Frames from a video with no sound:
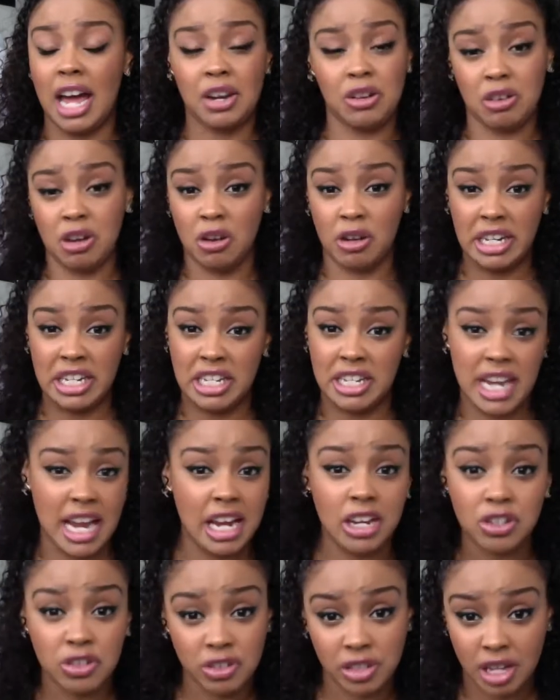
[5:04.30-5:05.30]
don't know, like,
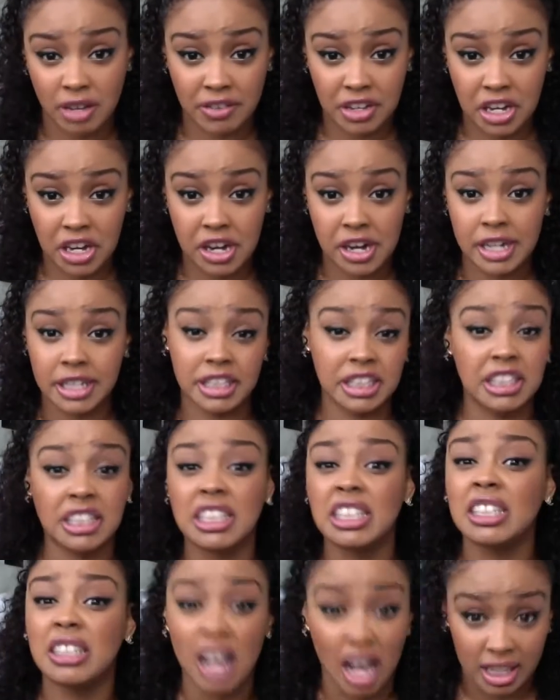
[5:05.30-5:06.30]
dandruff stuff in your hair. It's
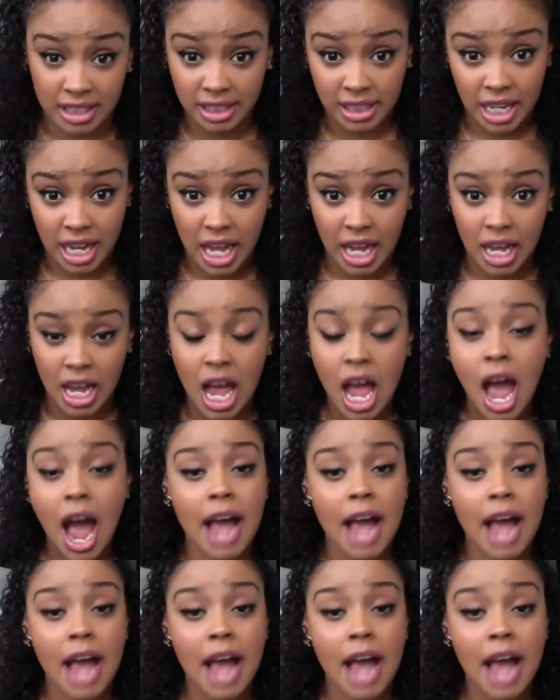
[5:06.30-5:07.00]
disgusting.